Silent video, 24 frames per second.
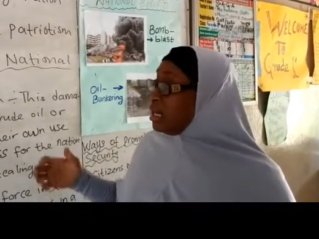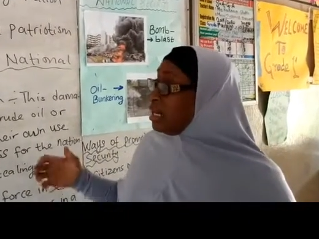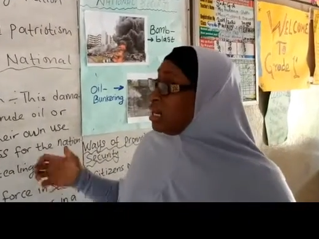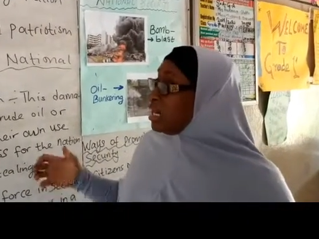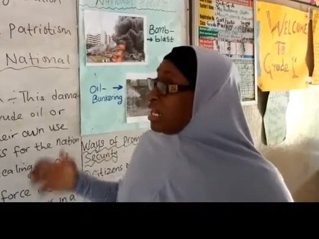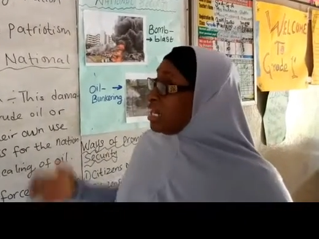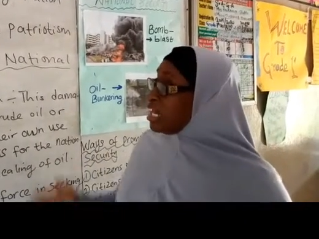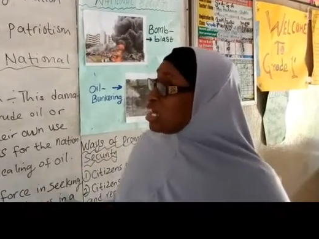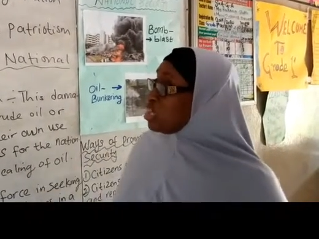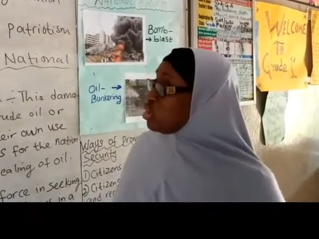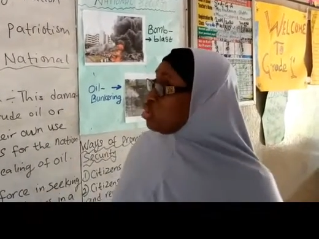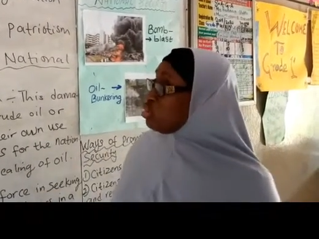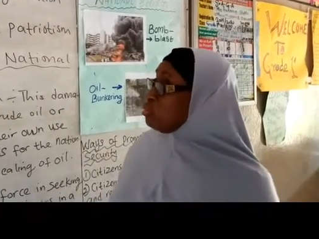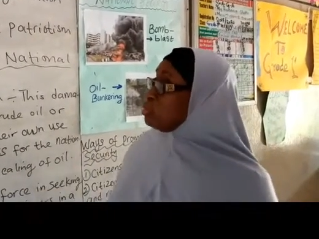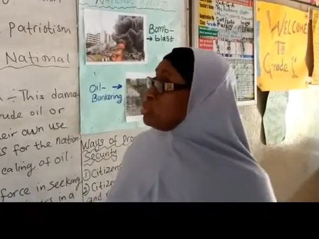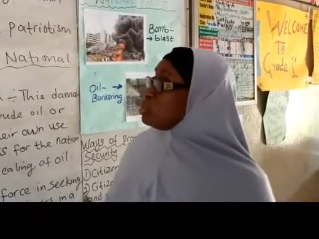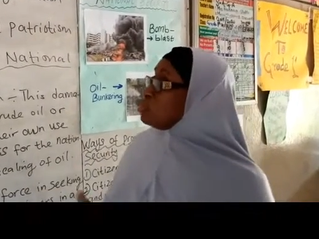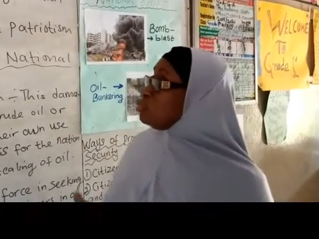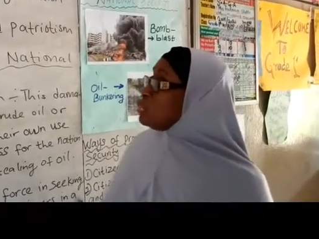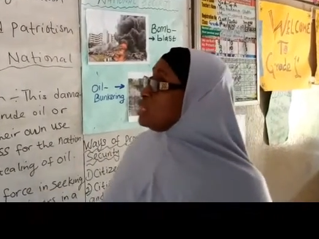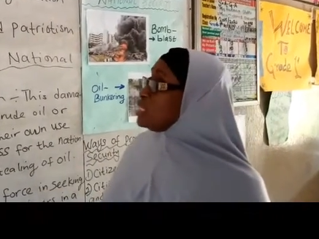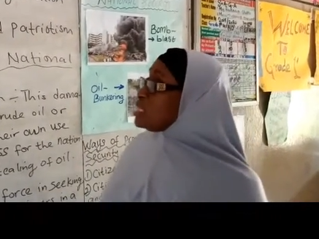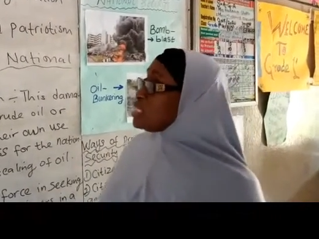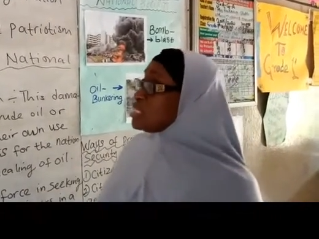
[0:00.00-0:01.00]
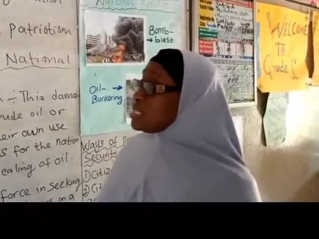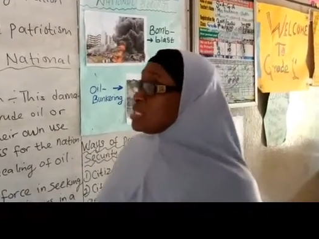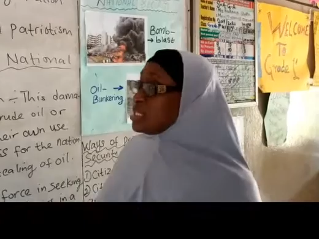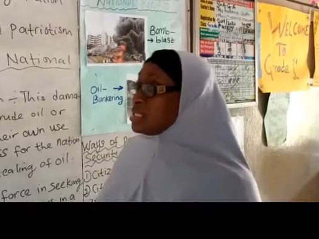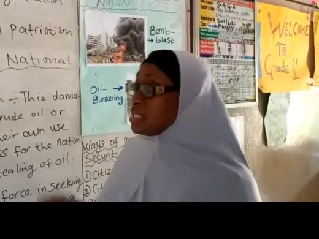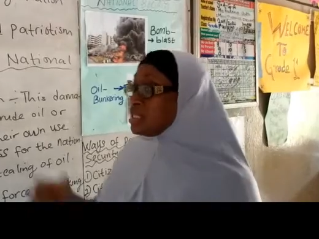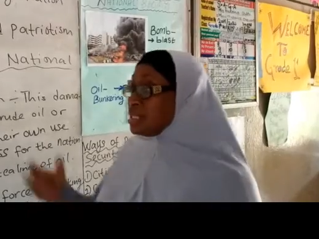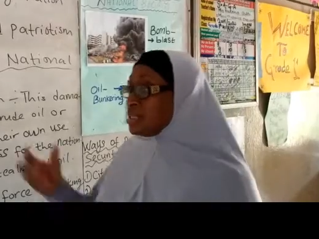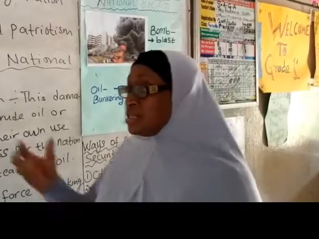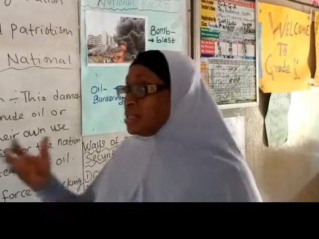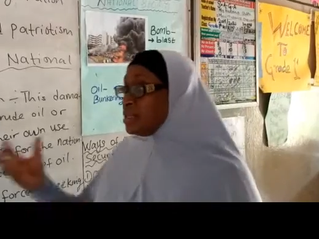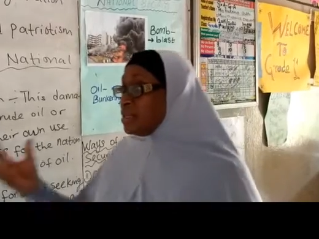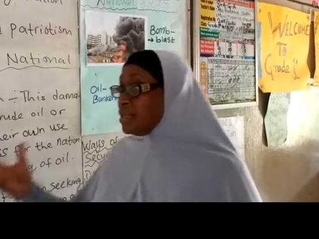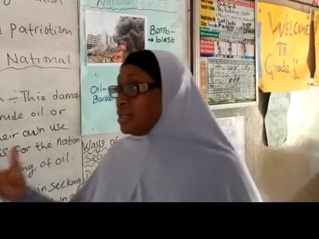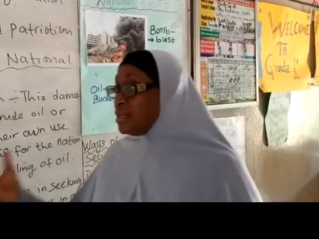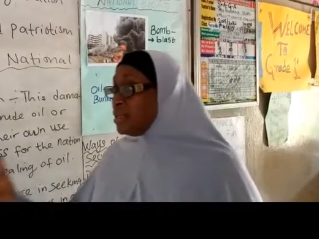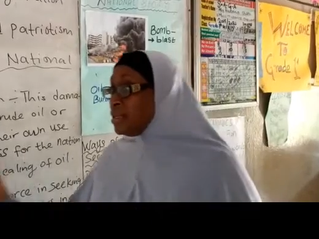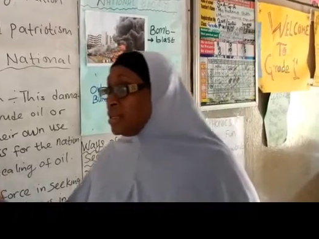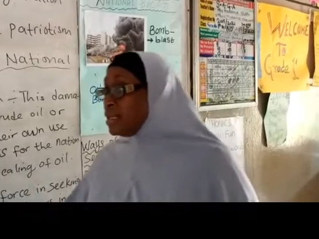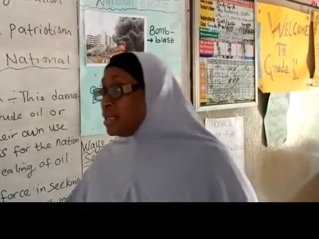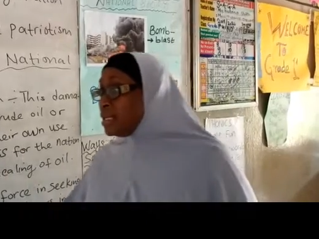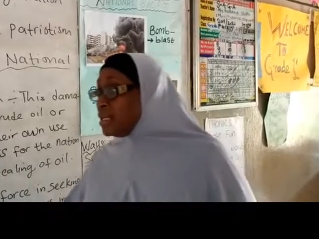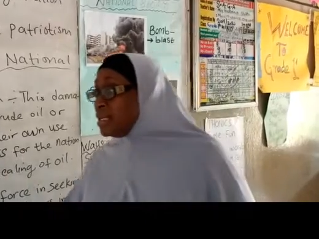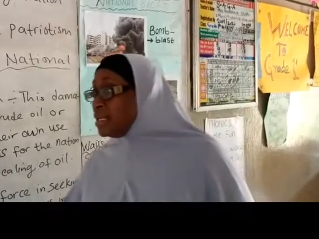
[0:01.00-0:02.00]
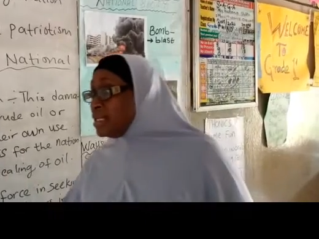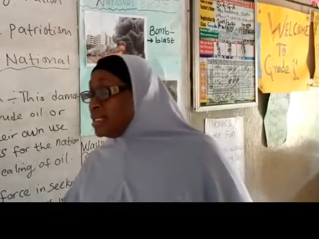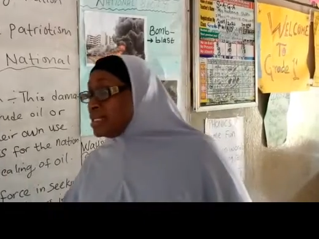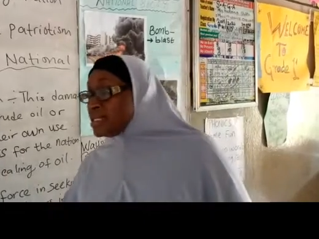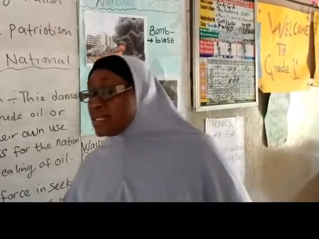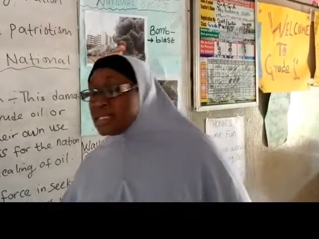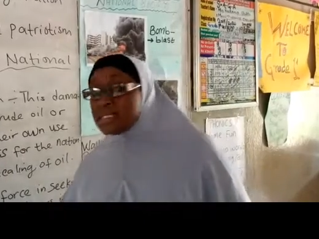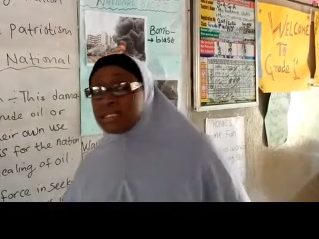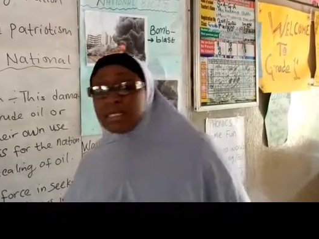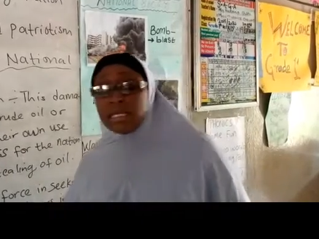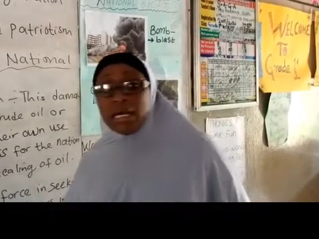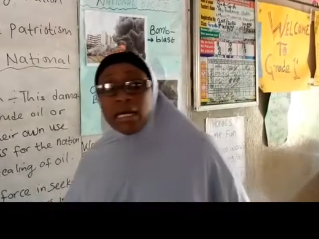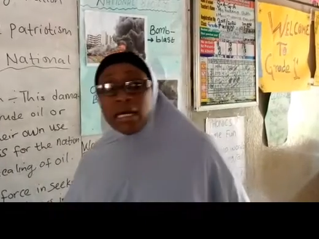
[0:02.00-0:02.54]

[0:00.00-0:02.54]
equipped with its